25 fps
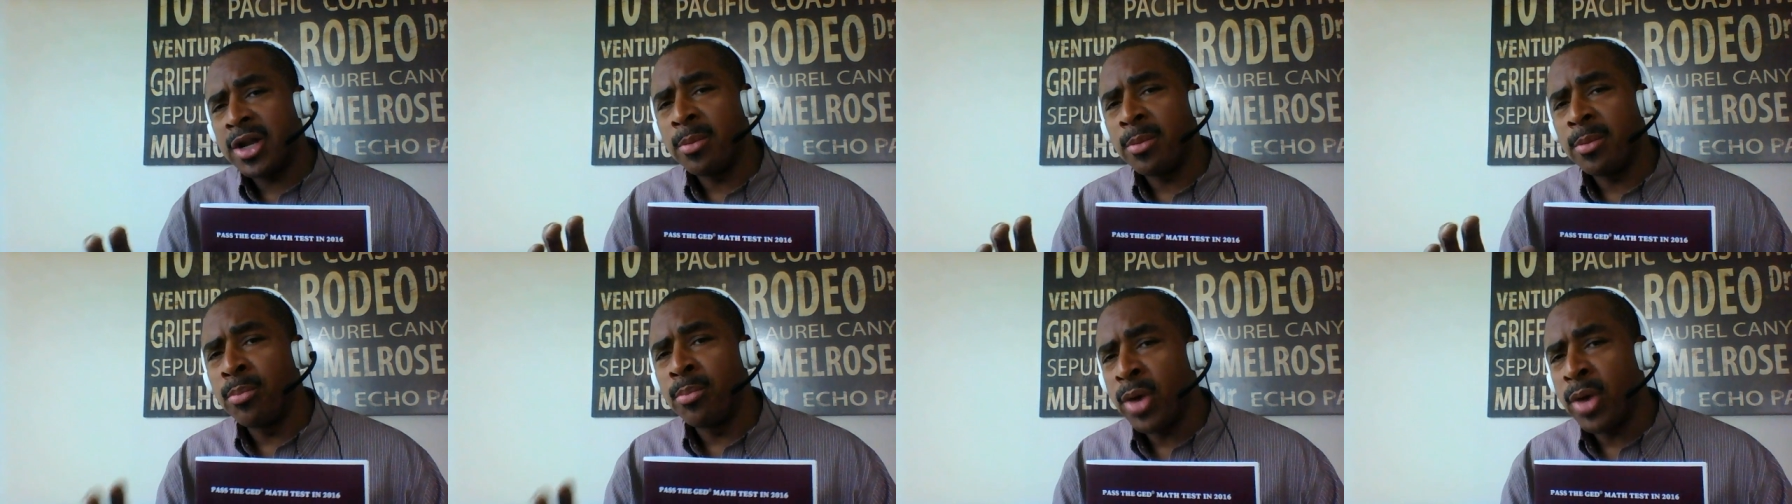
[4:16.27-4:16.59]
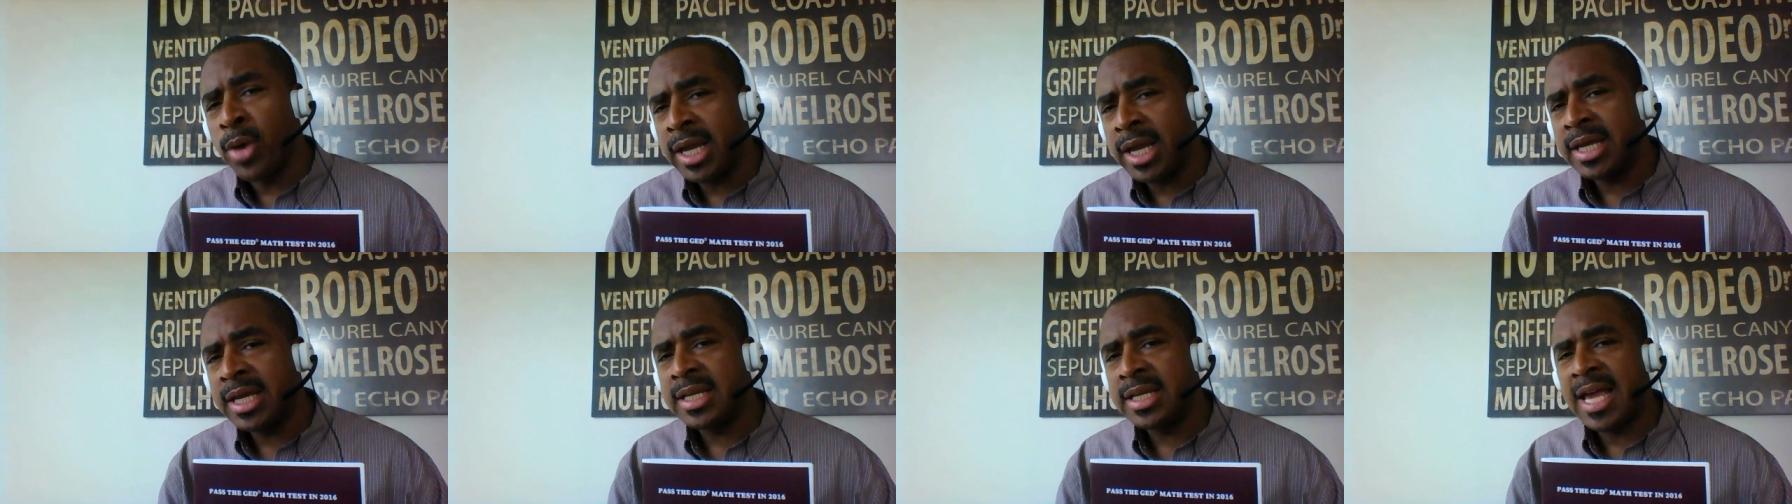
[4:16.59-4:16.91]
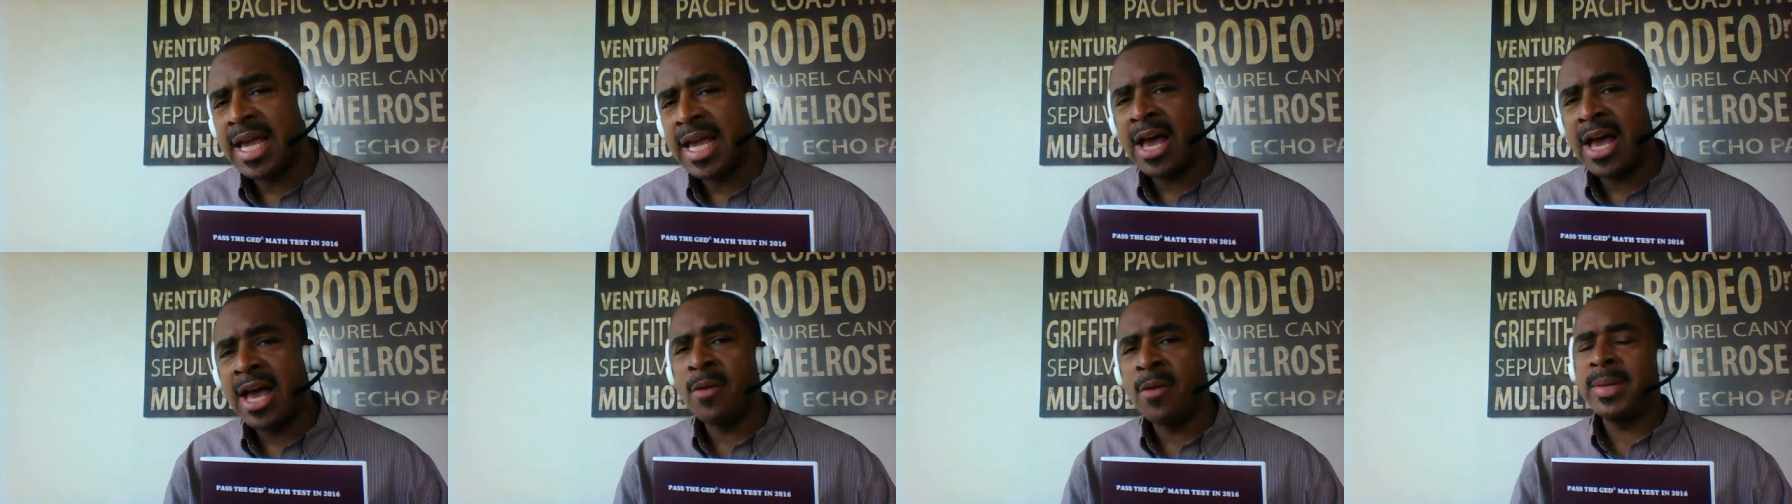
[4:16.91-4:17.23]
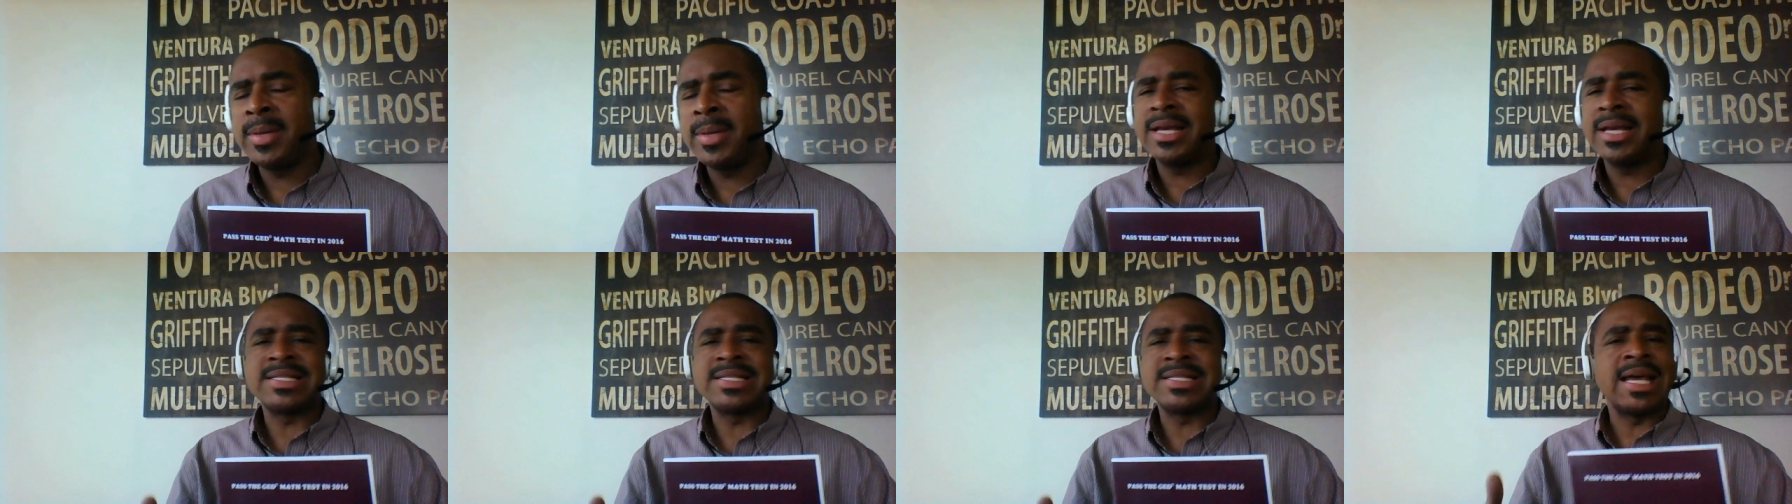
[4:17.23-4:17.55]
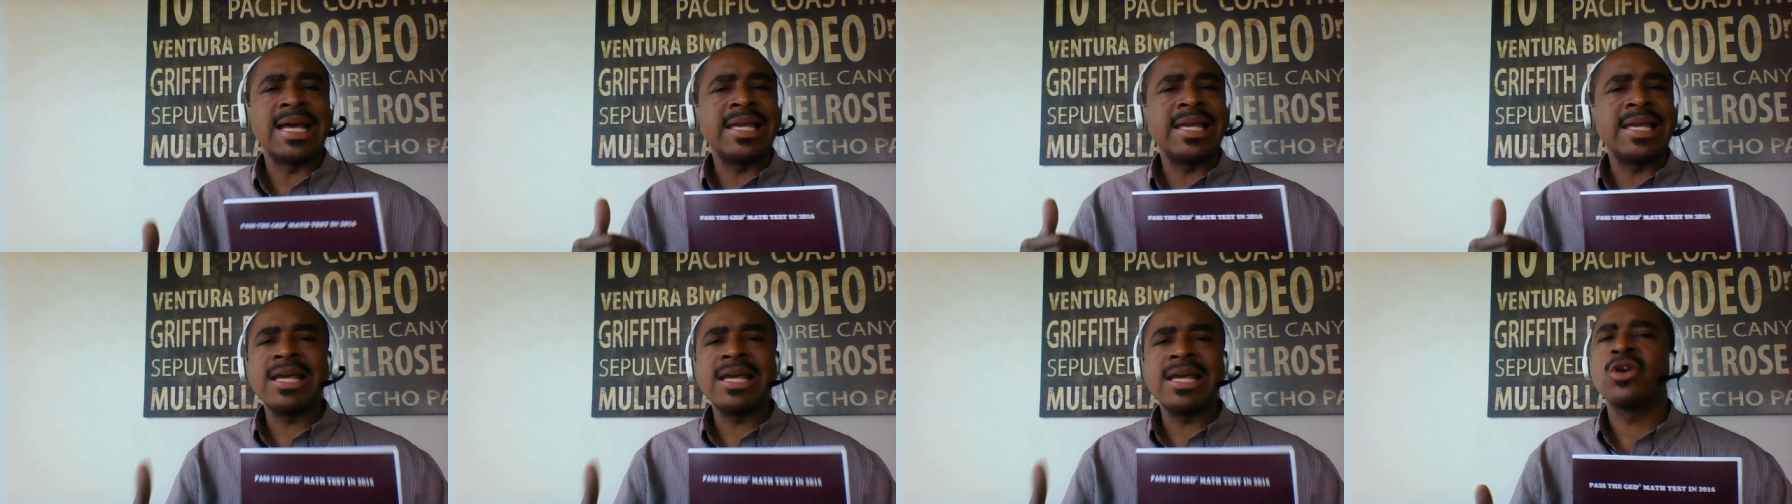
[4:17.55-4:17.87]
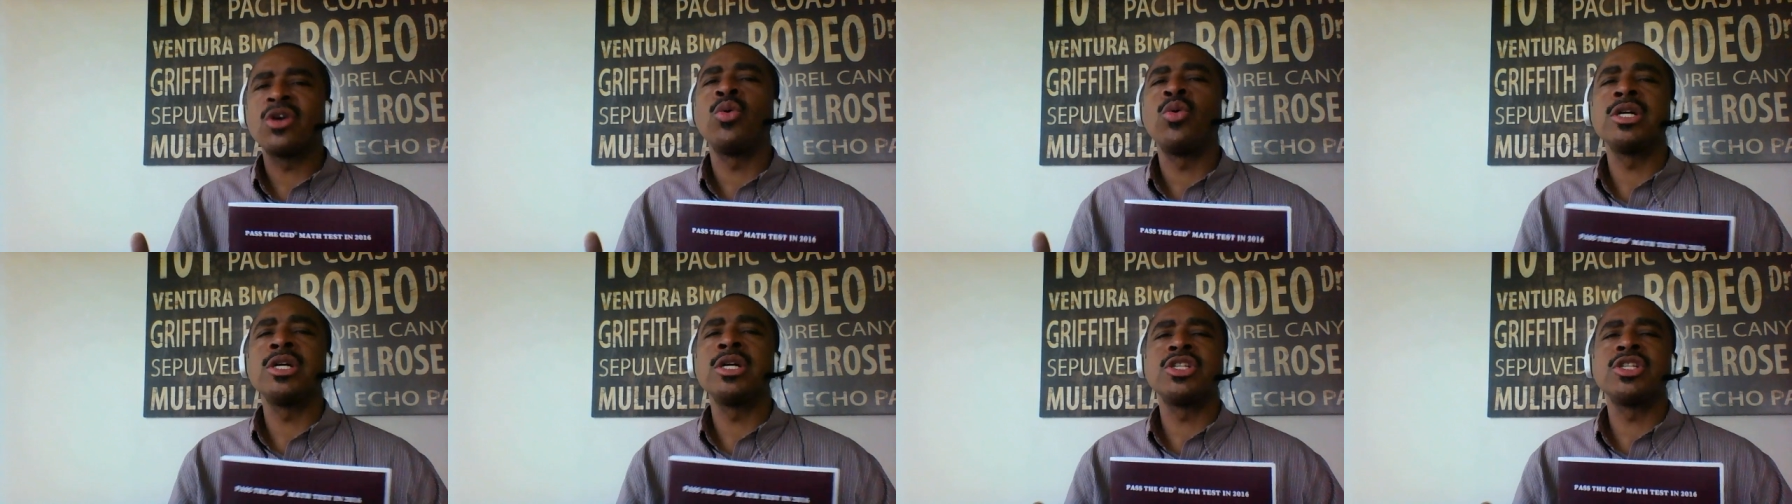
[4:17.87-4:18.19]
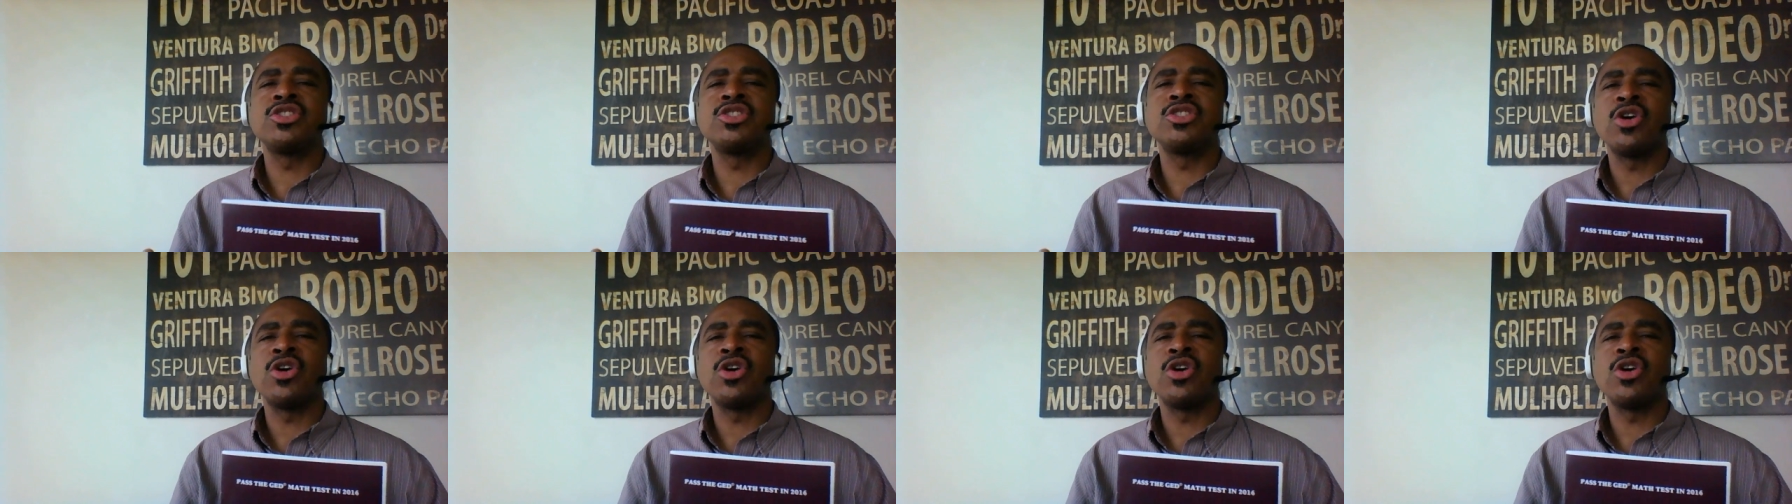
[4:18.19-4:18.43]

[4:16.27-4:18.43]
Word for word: to break it down because I get questions